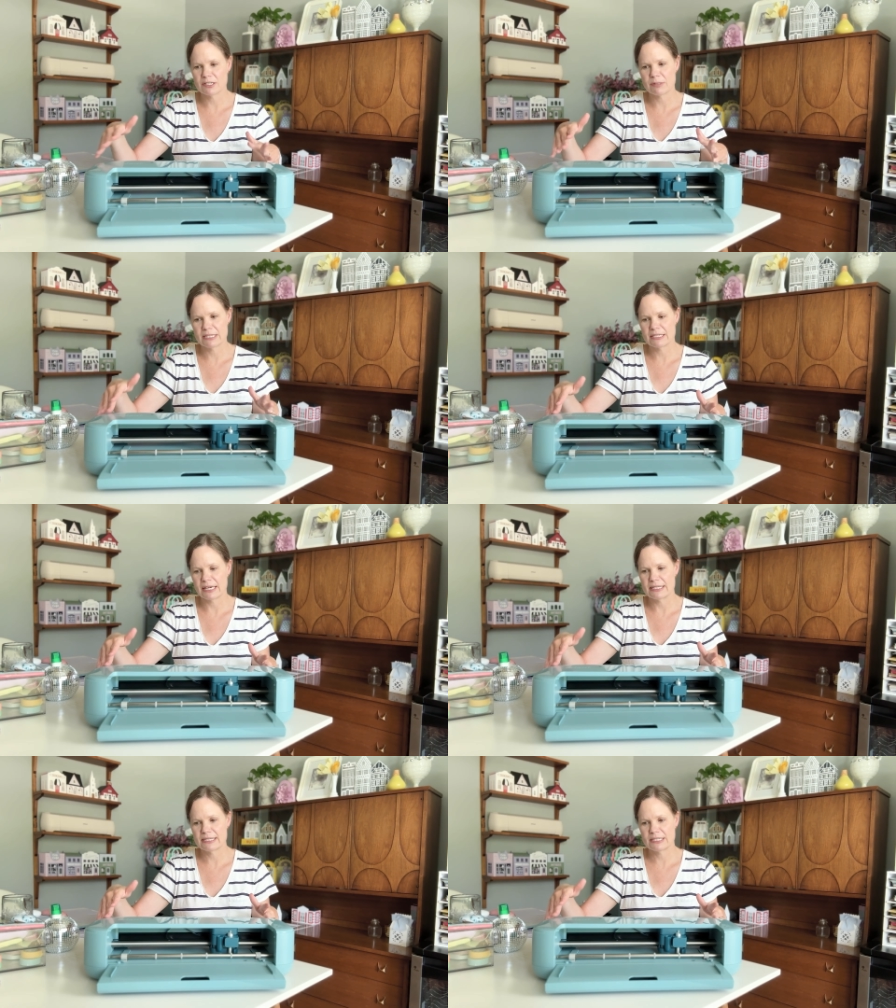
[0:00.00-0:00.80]
So it is
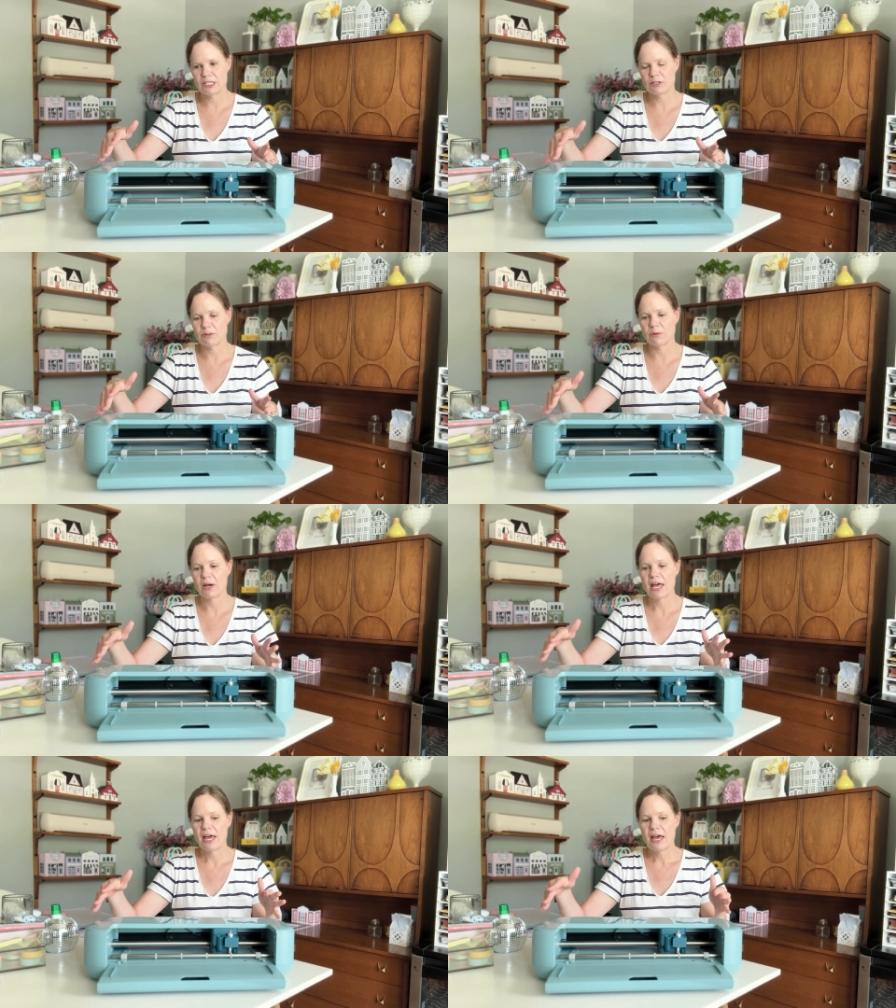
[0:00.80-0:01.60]
nice to
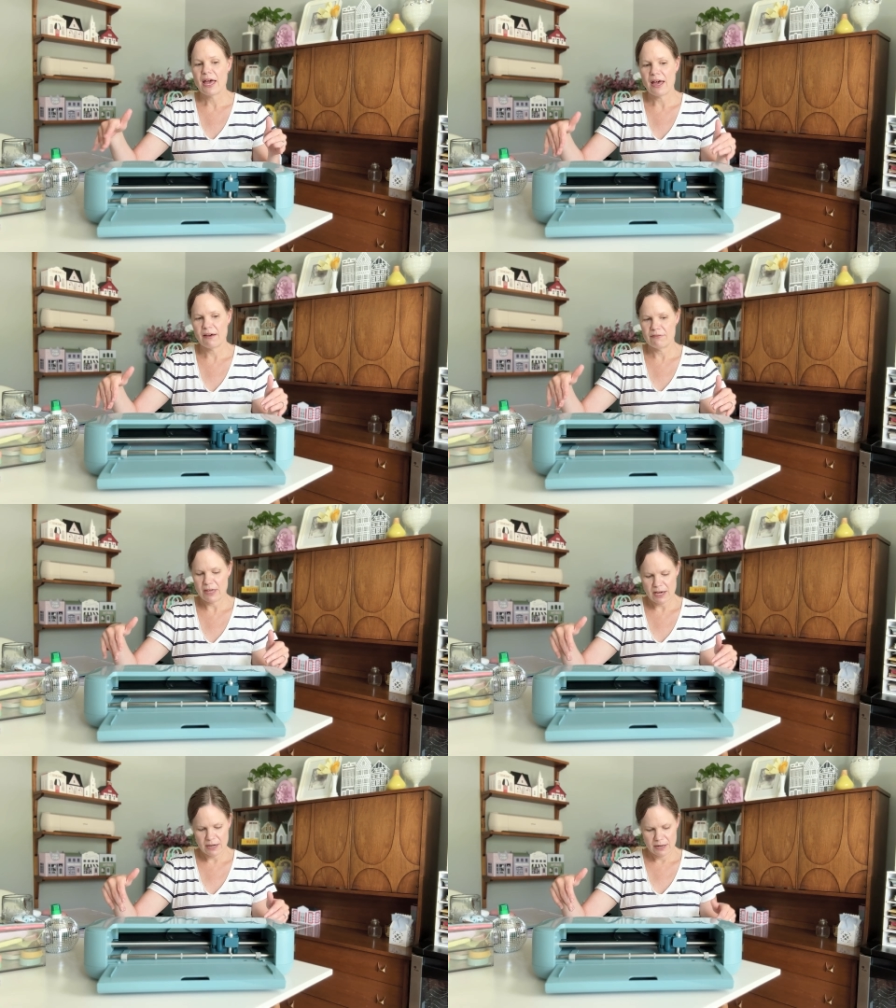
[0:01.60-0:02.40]
have
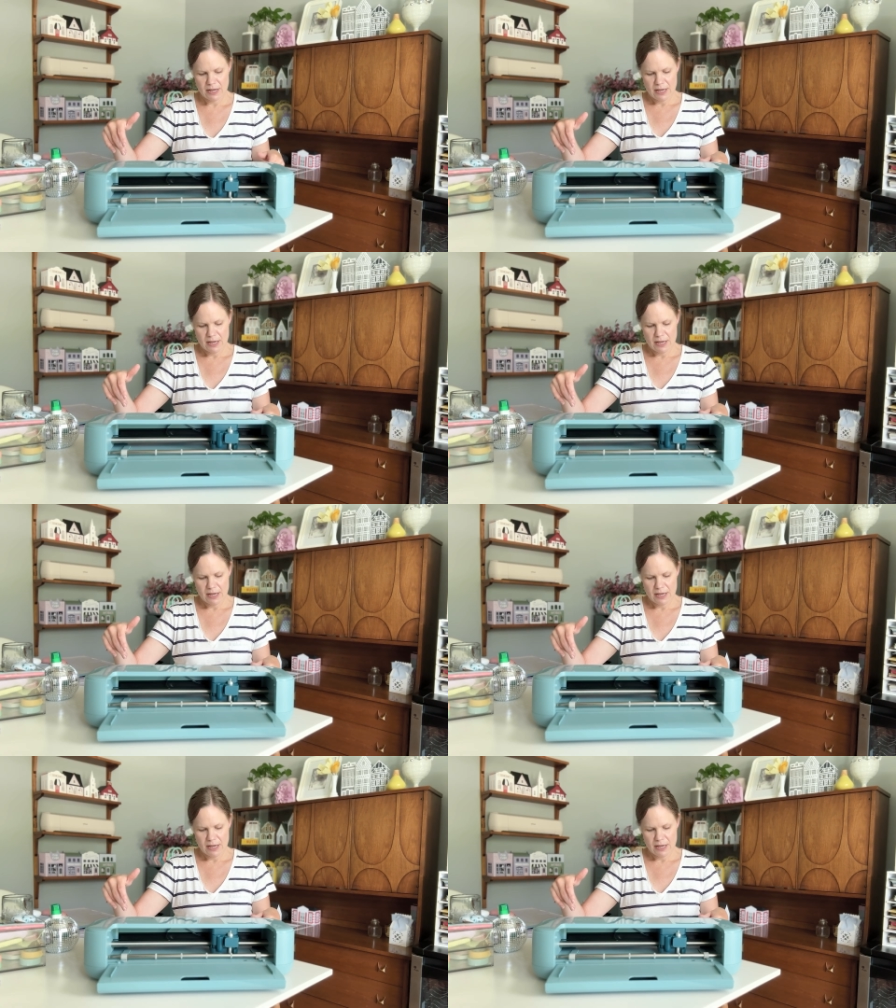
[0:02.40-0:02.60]
that.